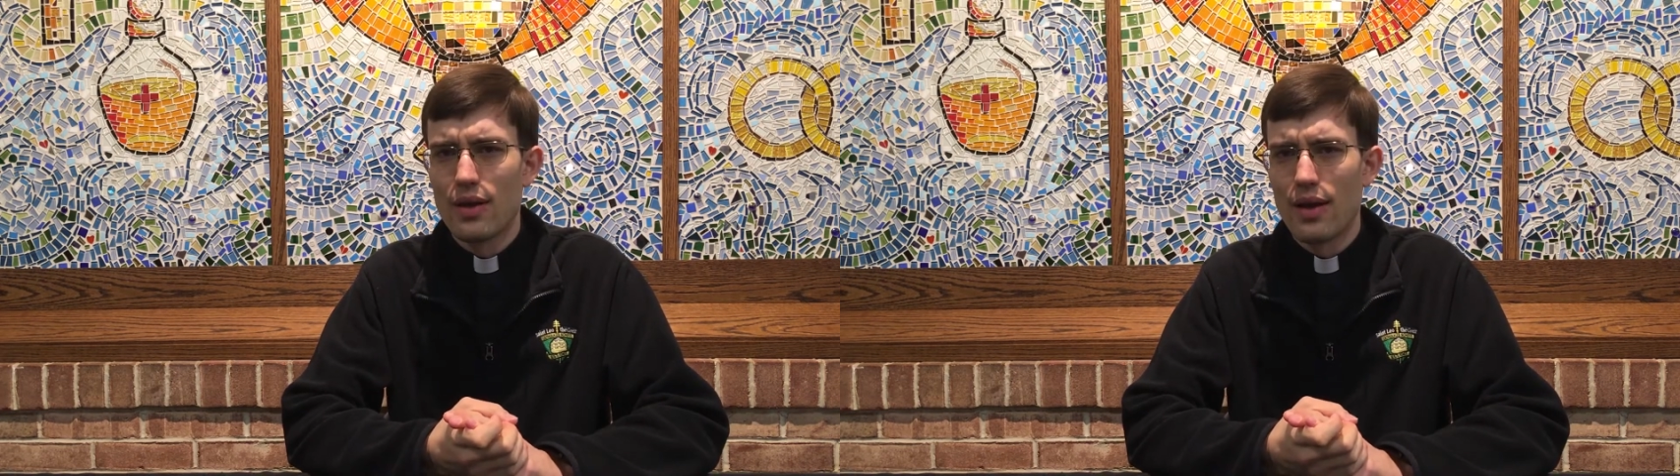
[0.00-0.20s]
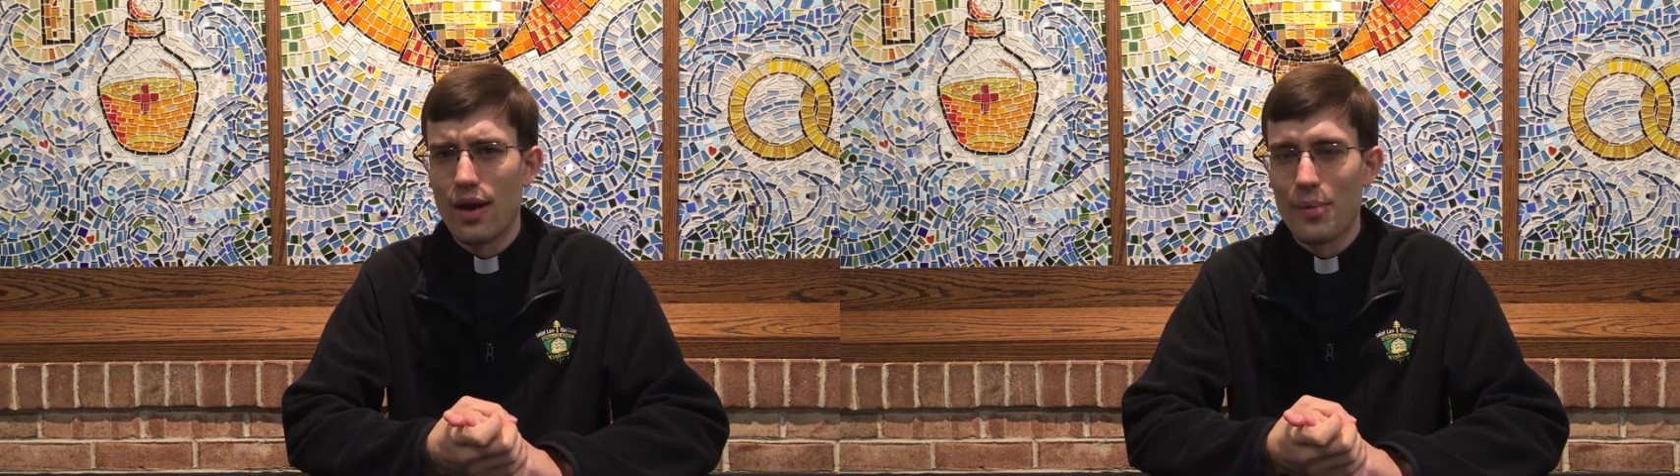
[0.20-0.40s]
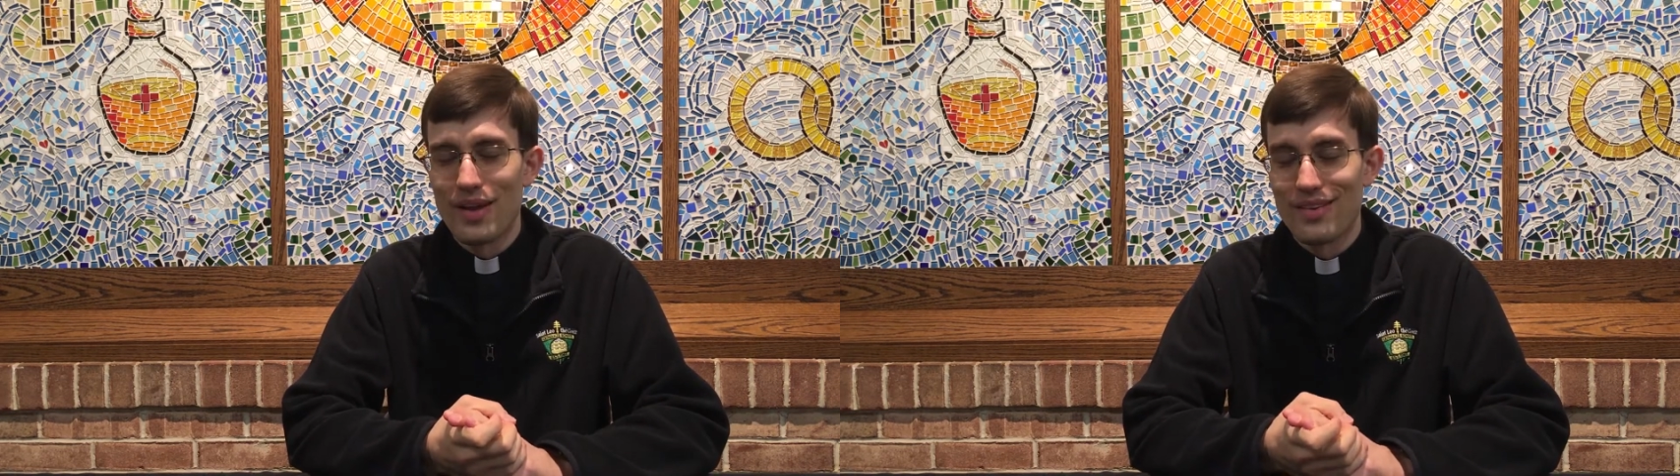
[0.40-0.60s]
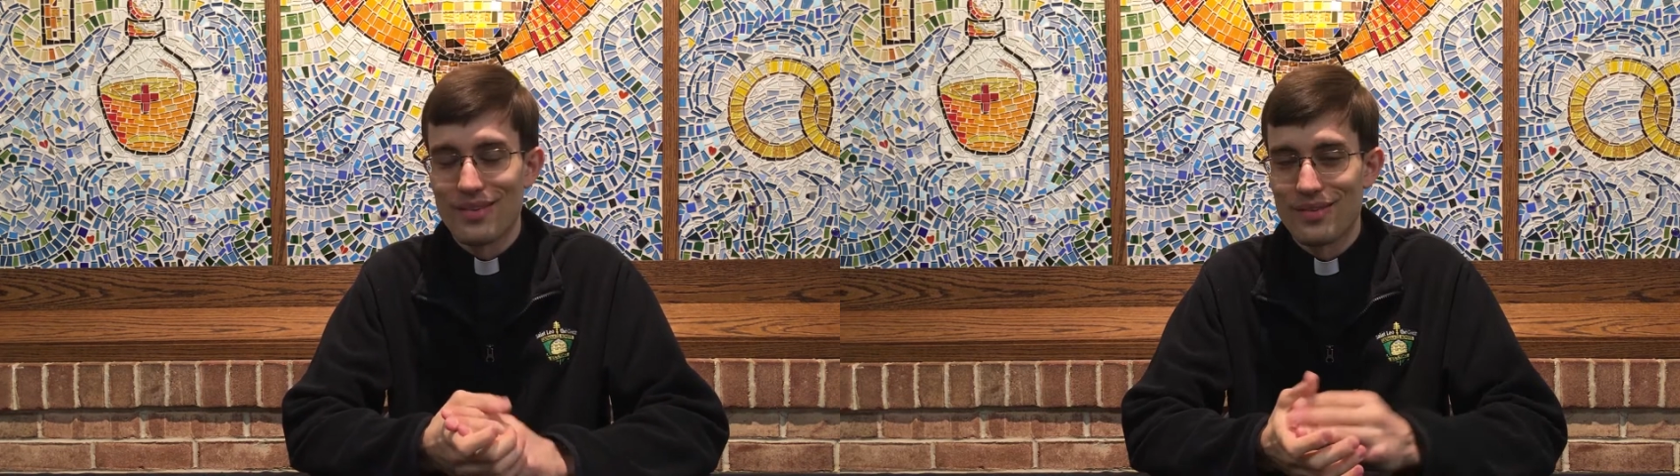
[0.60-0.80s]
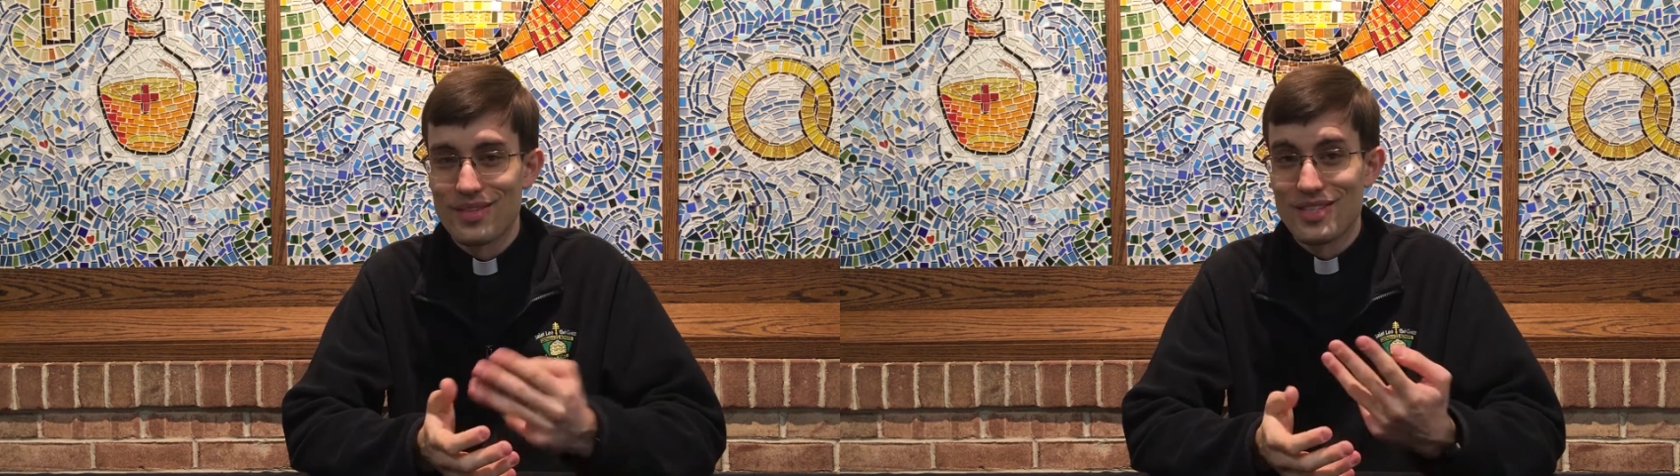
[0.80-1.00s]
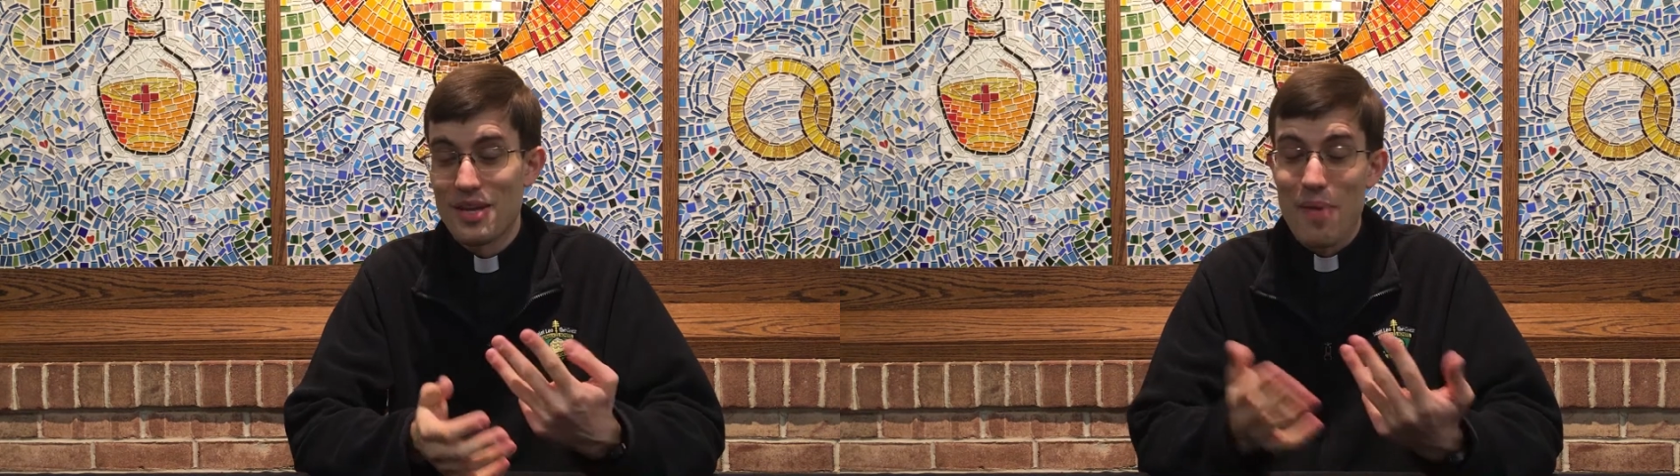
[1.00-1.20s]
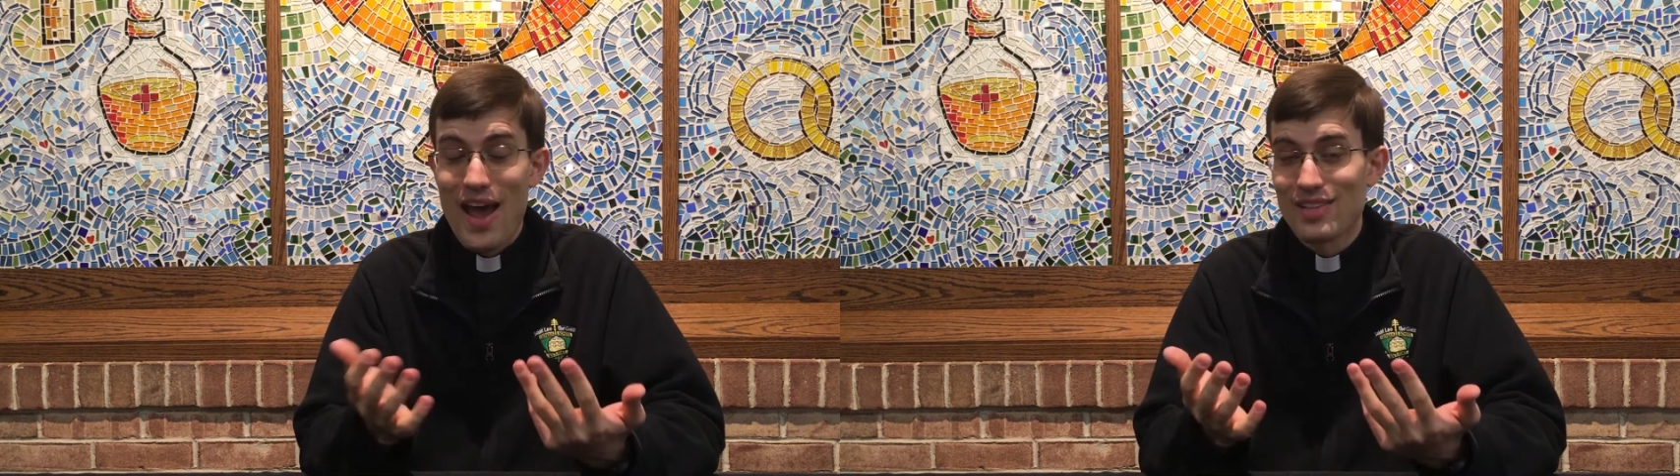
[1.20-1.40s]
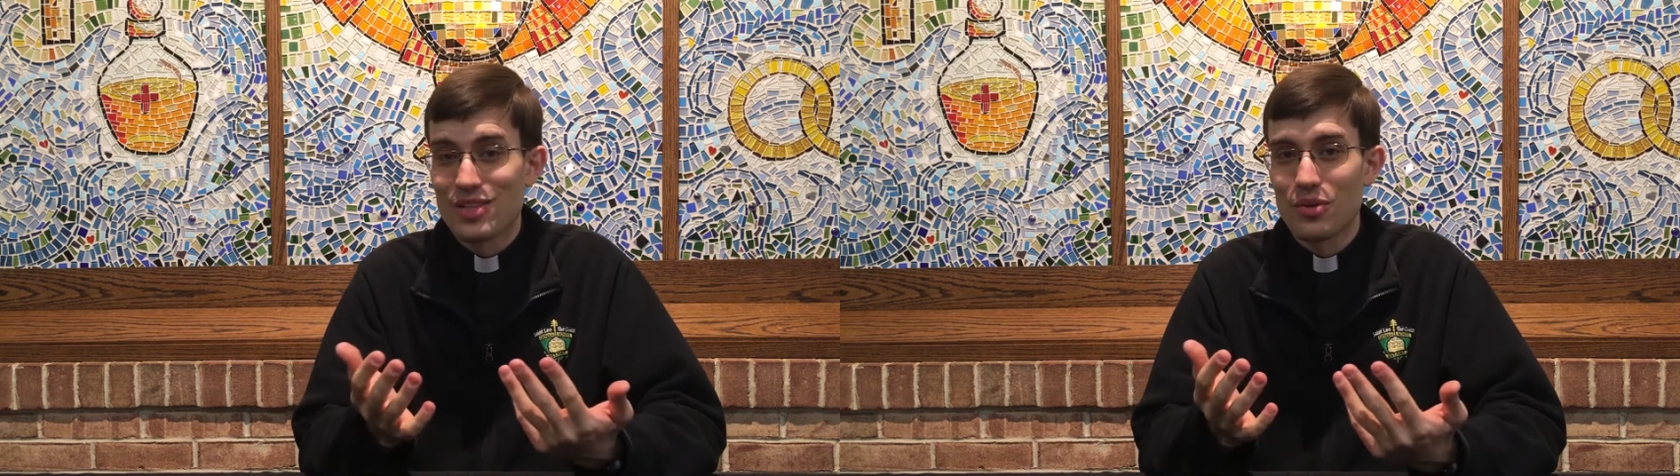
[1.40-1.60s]
And since he
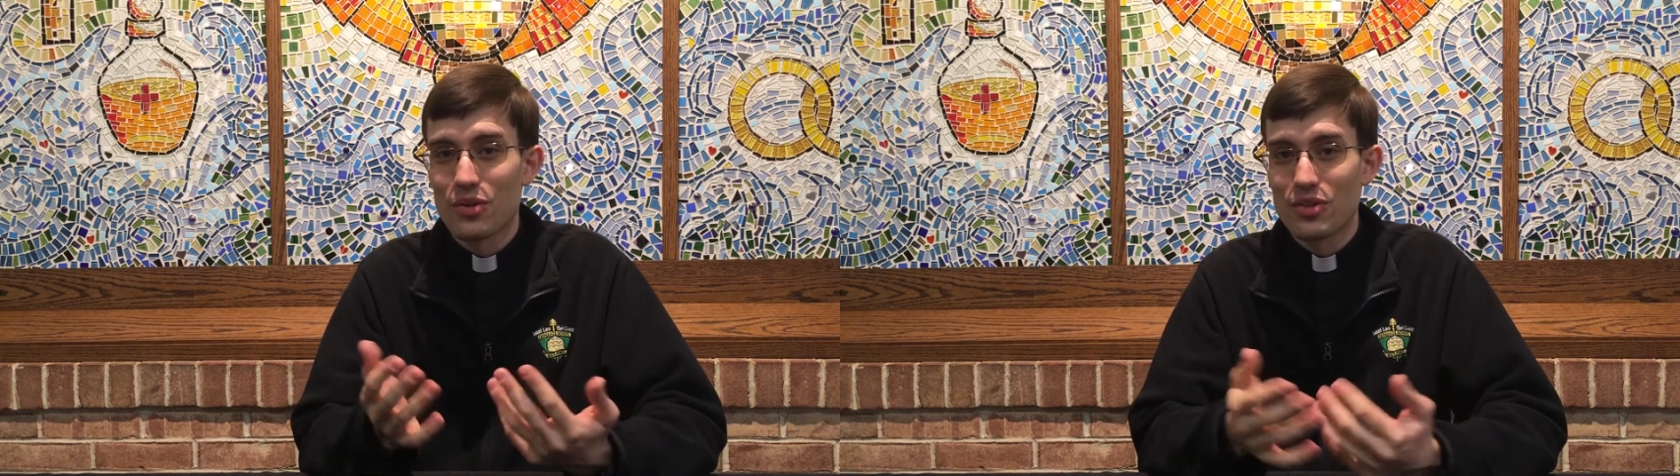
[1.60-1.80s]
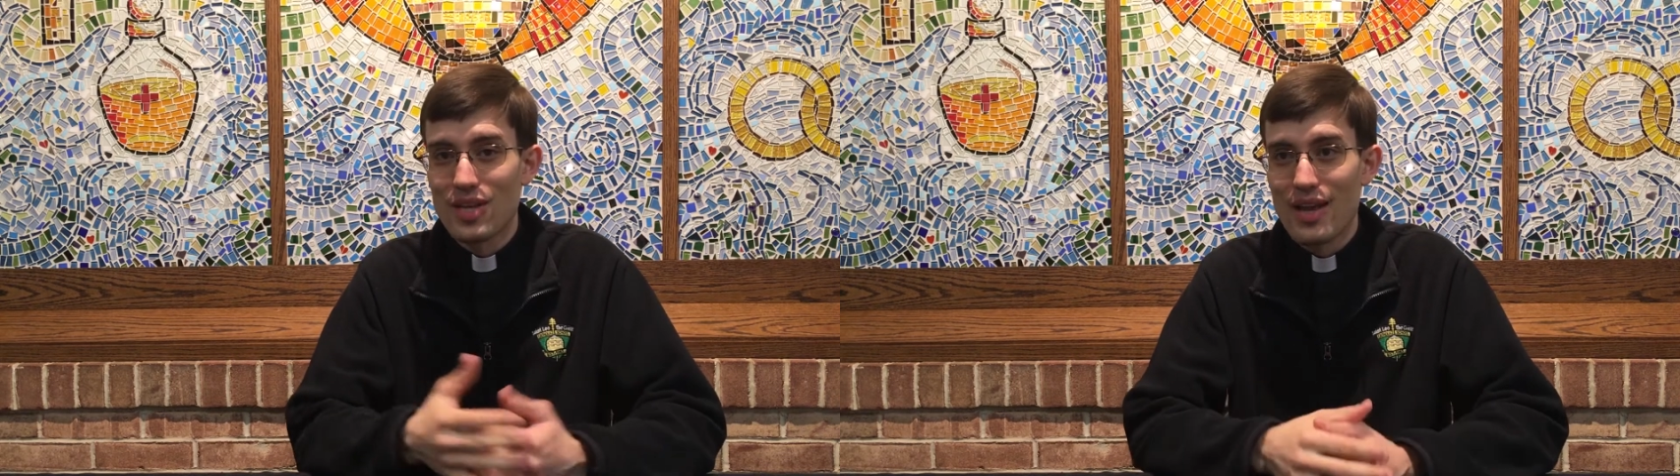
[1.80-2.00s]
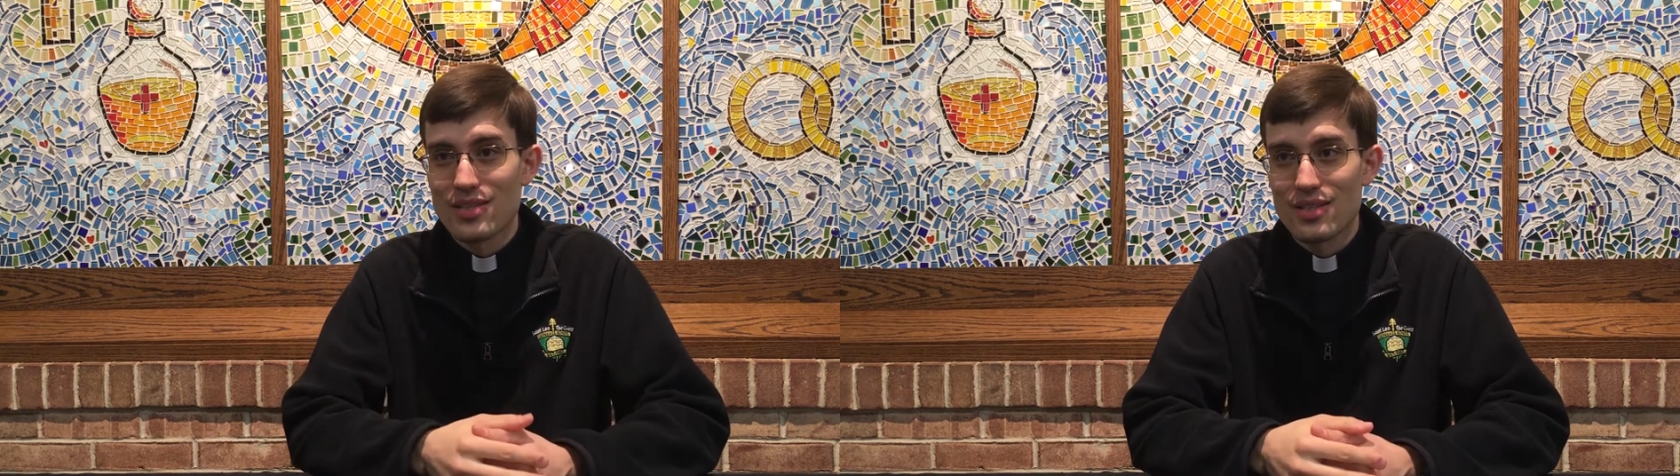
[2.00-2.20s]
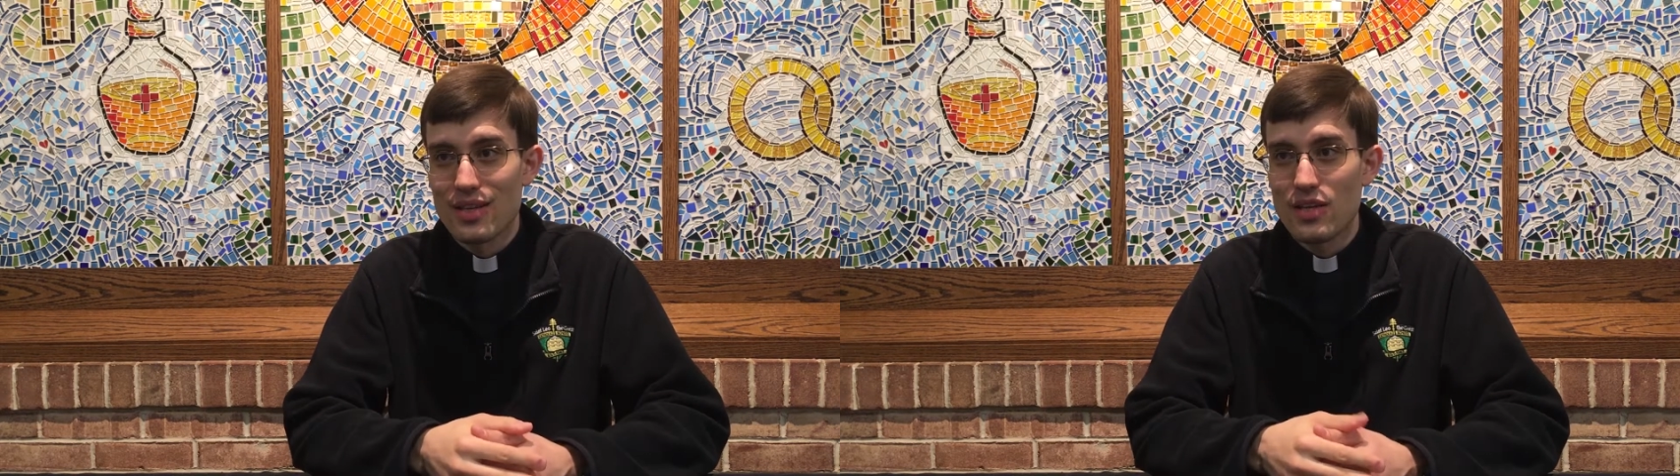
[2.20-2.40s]
passed their little test,